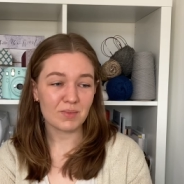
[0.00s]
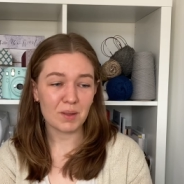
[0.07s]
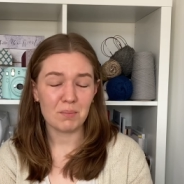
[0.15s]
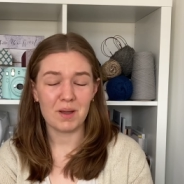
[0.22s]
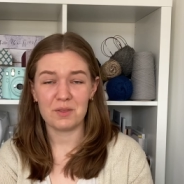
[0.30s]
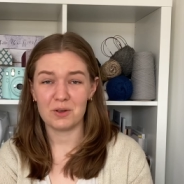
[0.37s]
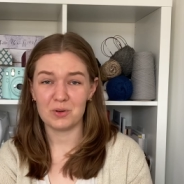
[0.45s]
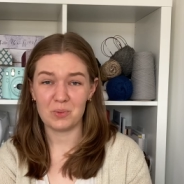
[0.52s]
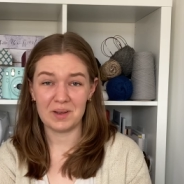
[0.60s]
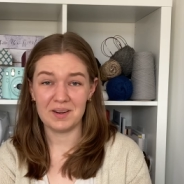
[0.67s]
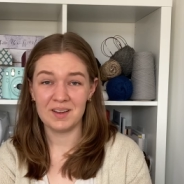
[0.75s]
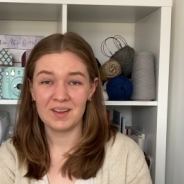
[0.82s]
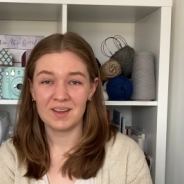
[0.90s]
My 3rd
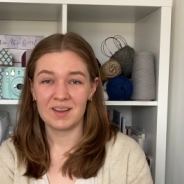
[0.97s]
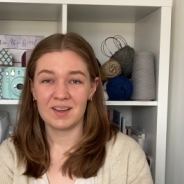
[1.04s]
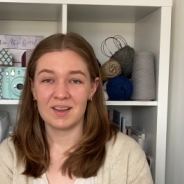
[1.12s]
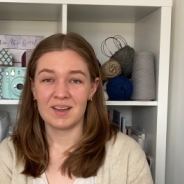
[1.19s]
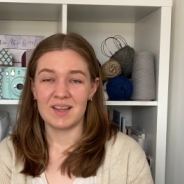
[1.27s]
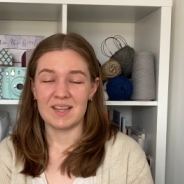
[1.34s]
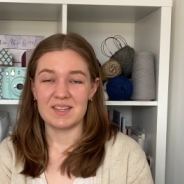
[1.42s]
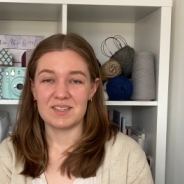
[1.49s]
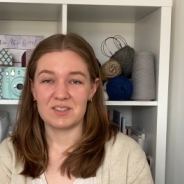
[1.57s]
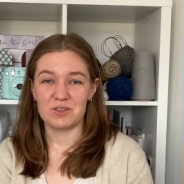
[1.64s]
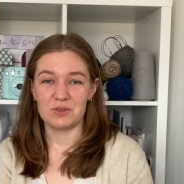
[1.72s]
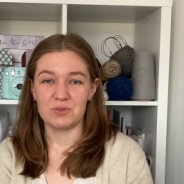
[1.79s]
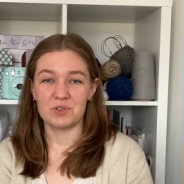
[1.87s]
one is
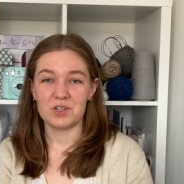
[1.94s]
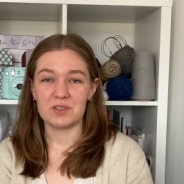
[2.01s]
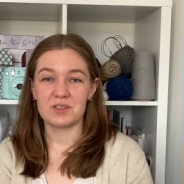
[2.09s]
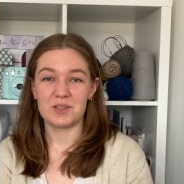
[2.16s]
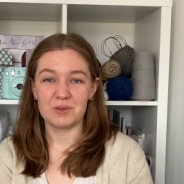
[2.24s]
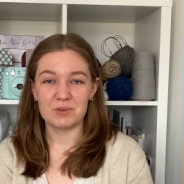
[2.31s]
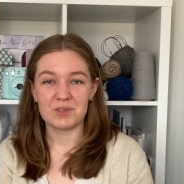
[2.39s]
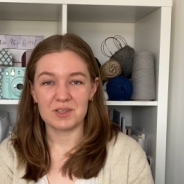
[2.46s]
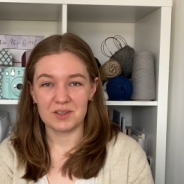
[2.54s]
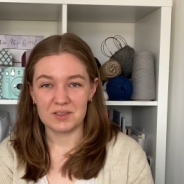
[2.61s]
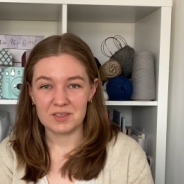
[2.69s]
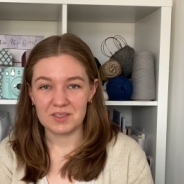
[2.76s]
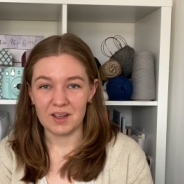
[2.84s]
to just use the
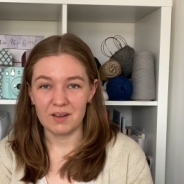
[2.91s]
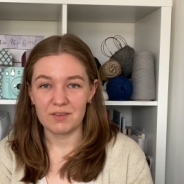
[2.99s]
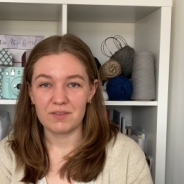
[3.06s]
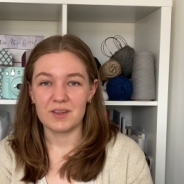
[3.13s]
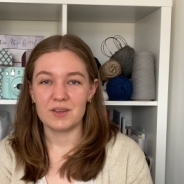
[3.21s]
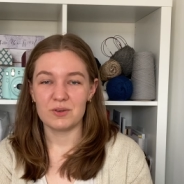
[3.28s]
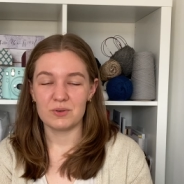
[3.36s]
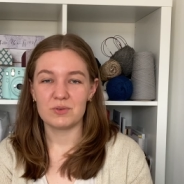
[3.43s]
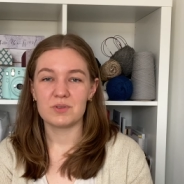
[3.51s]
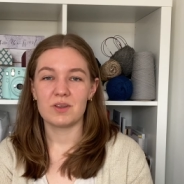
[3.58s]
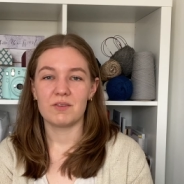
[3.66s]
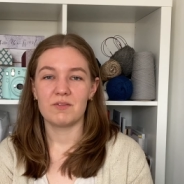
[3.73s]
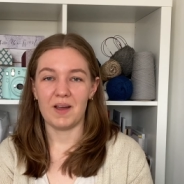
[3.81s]
good stuff.
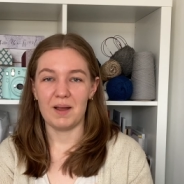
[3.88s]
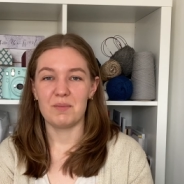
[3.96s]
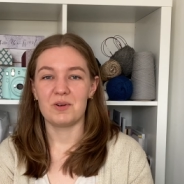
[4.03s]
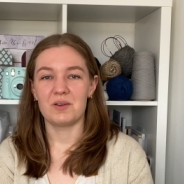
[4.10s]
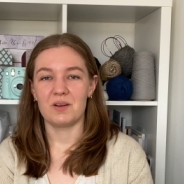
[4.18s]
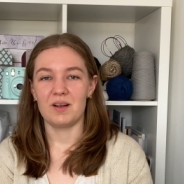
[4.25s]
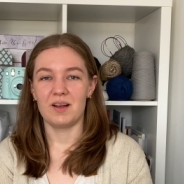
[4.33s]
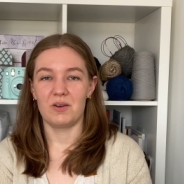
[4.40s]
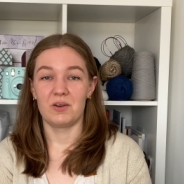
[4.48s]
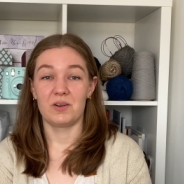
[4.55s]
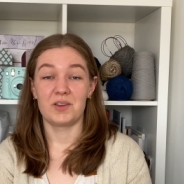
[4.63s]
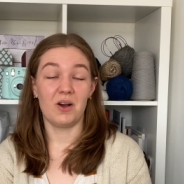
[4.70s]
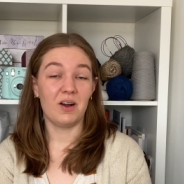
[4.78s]
Use fiber
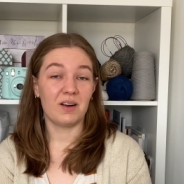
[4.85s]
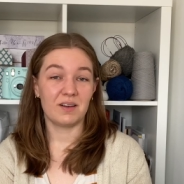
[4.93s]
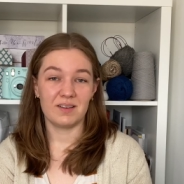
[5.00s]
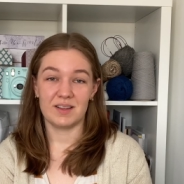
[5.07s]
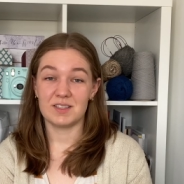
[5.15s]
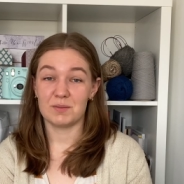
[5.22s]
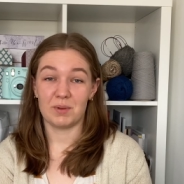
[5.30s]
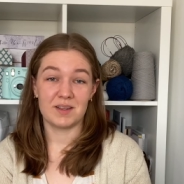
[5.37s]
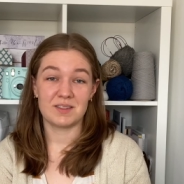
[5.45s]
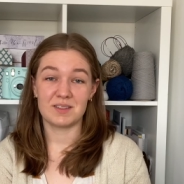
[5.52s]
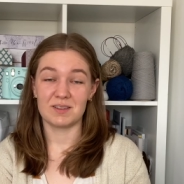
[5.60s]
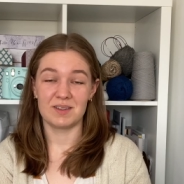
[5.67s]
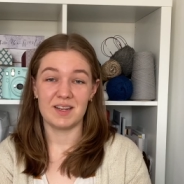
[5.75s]
or yarn. This applies
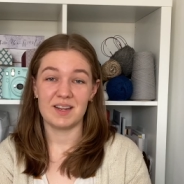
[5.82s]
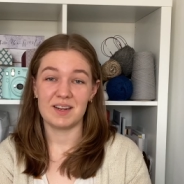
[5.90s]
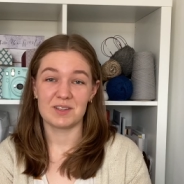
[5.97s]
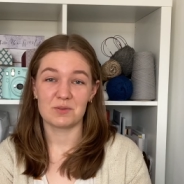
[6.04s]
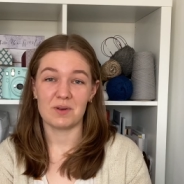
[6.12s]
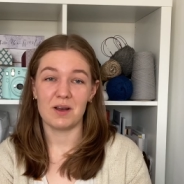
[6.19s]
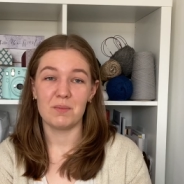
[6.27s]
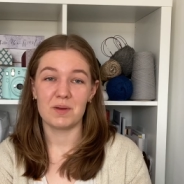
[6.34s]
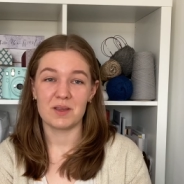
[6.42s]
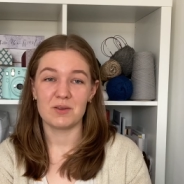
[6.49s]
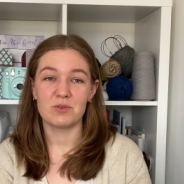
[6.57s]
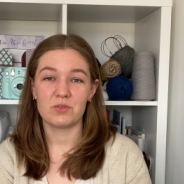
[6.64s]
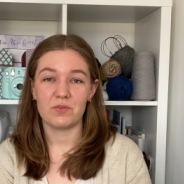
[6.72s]
to knitting as well, but
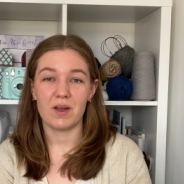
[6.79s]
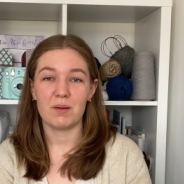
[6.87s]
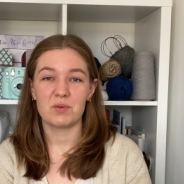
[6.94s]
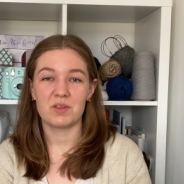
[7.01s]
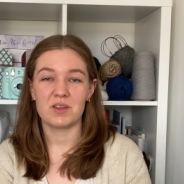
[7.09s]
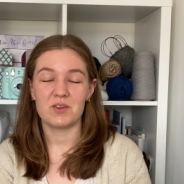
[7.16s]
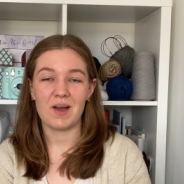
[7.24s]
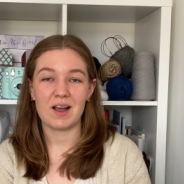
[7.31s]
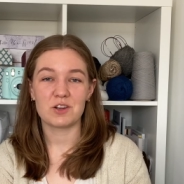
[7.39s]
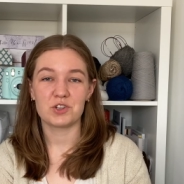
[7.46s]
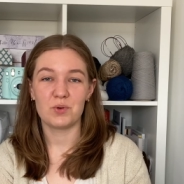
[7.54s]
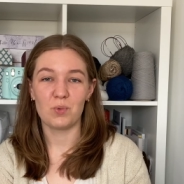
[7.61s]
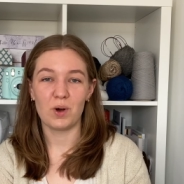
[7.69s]
use fiber that you
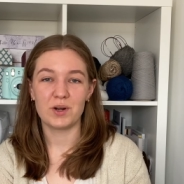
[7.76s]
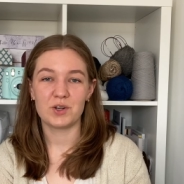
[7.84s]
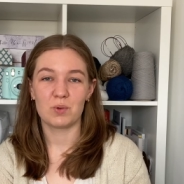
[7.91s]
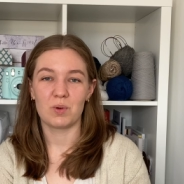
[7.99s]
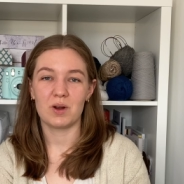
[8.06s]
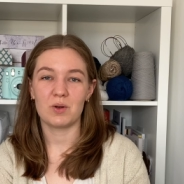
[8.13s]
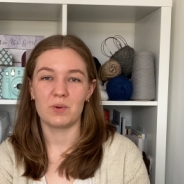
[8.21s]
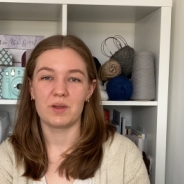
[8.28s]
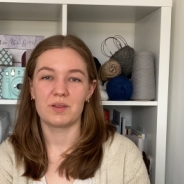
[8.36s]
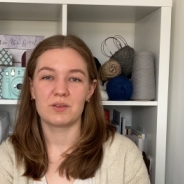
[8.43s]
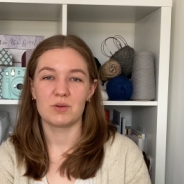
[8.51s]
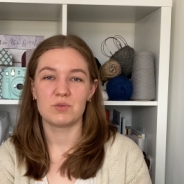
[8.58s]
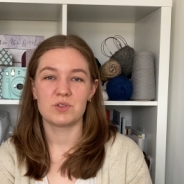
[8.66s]
actually want to work with.
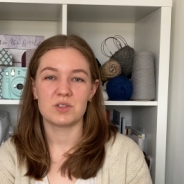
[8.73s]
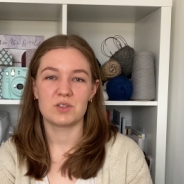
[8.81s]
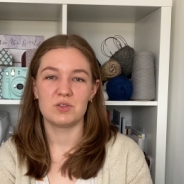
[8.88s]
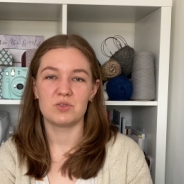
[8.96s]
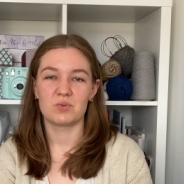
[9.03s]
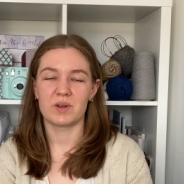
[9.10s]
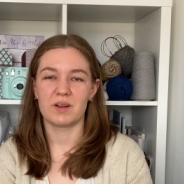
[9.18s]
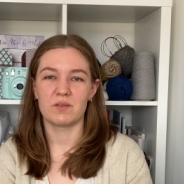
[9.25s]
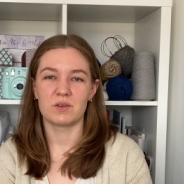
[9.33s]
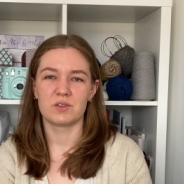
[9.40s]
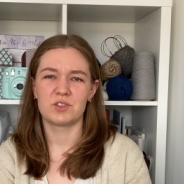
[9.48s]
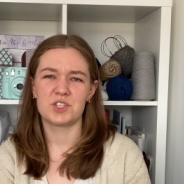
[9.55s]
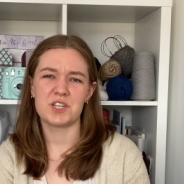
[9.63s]
Don't just use whatever
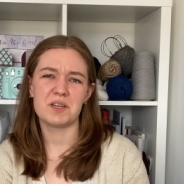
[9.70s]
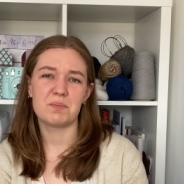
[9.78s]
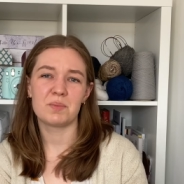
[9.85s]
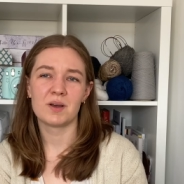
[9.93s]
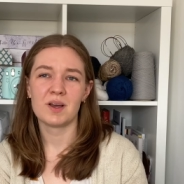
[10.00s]
is cheap